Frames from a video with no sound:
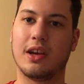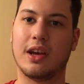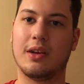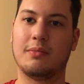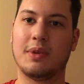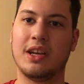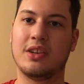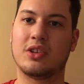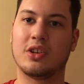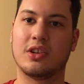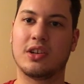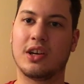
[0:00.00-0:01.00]
and
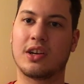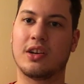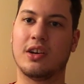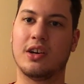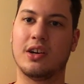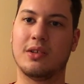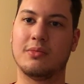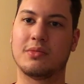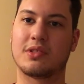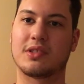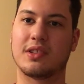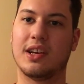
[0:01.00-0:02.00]

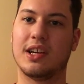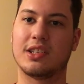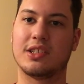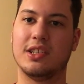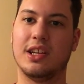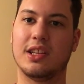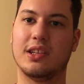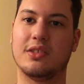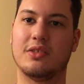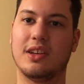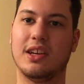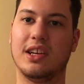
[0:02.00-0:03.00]
patreon.com slash
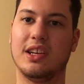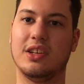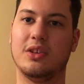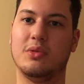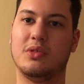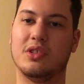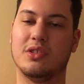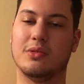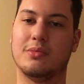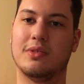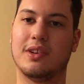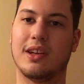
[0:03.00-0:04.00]
delay
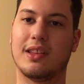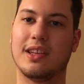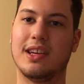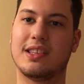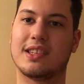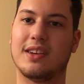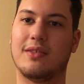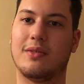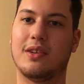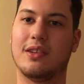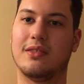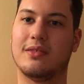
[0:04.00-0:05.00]
youtube. Thanks
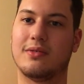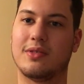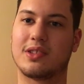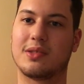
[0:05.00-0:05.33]
everyone for